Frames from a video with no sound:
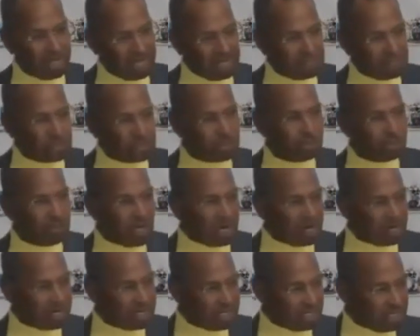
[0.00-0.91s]

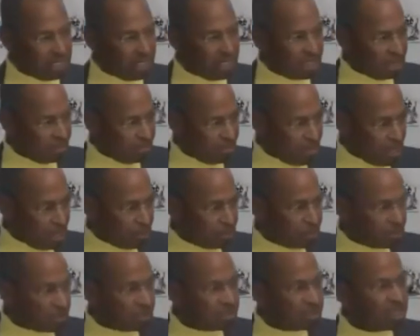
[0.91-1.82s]
insularity that
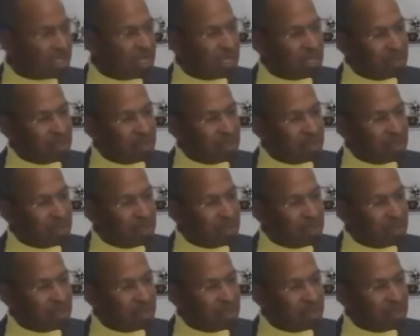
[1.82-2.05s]
abounds,